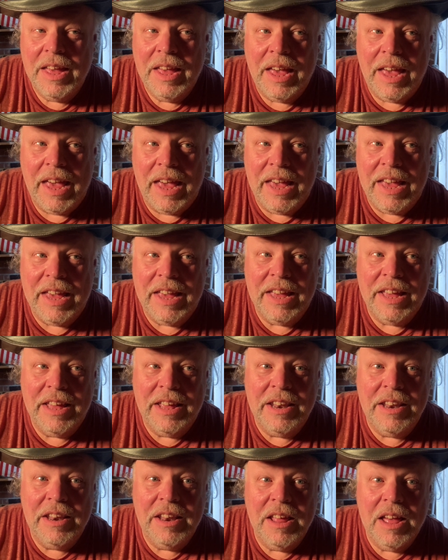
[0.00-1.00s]

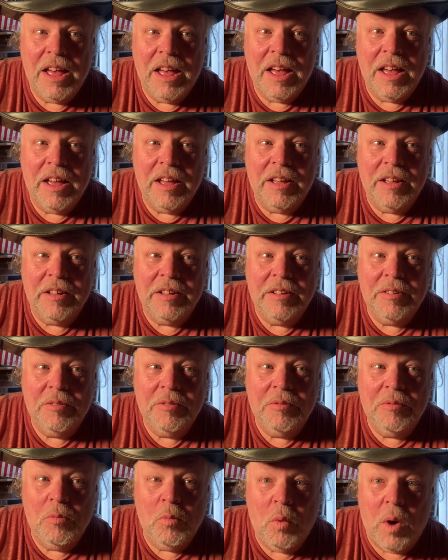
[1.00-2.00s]
And
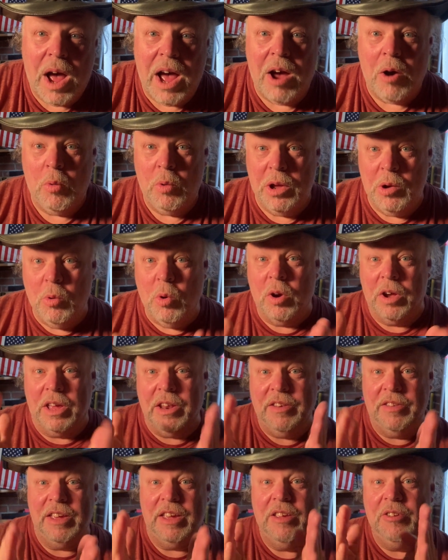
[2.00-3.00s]
while we will
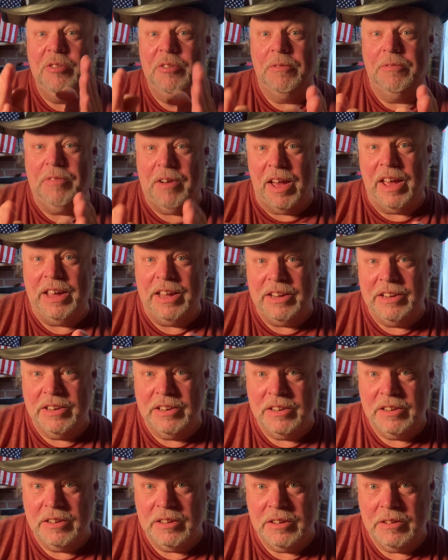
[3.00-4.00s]
continue to fight
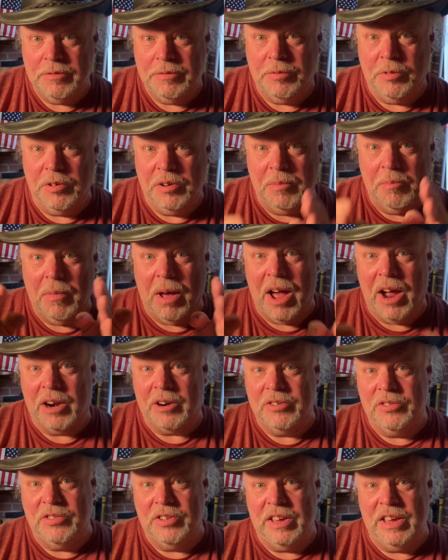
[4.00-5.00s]
for
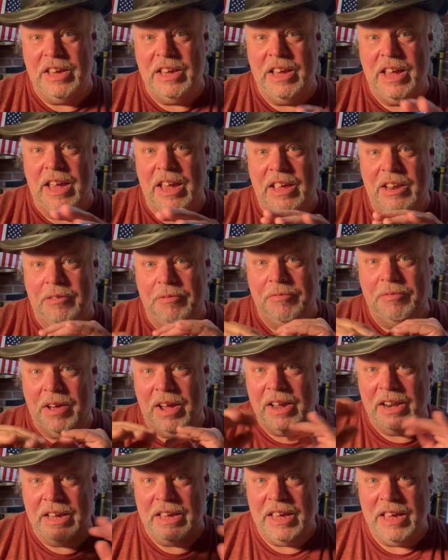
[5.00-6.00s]
democracy and to
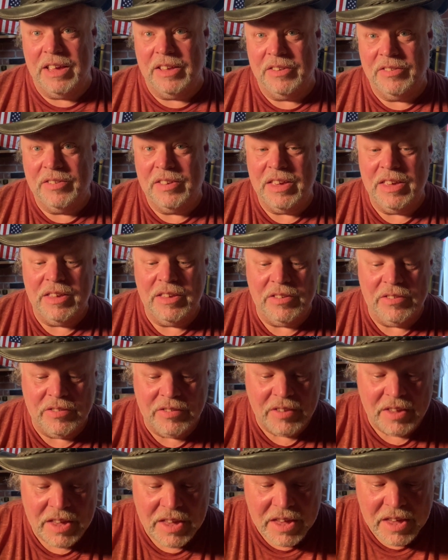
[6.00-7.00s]
fight against his
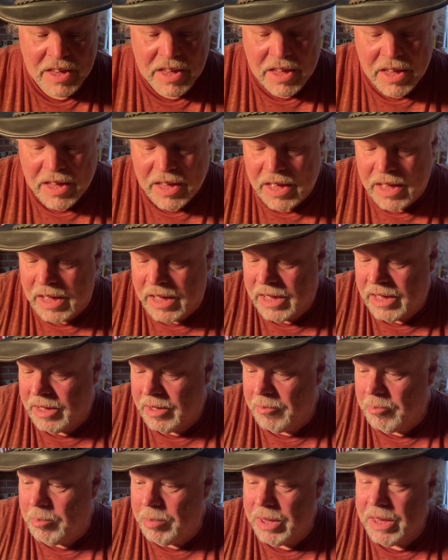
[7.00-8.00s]

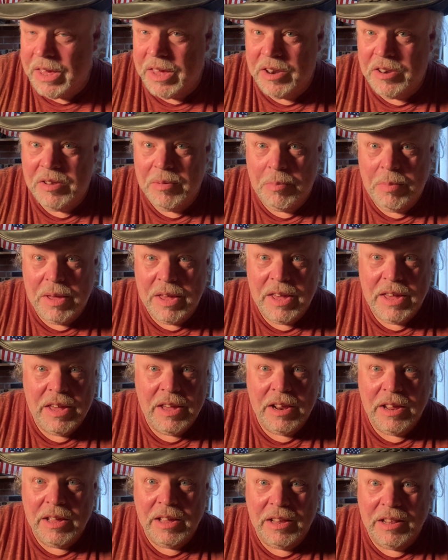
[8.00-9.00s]
bid to
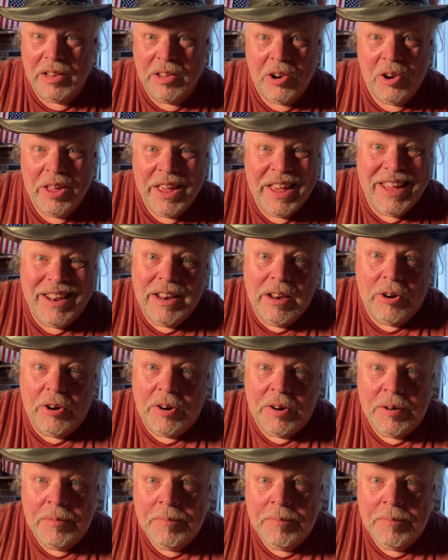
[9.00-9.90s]
be a little Hitler,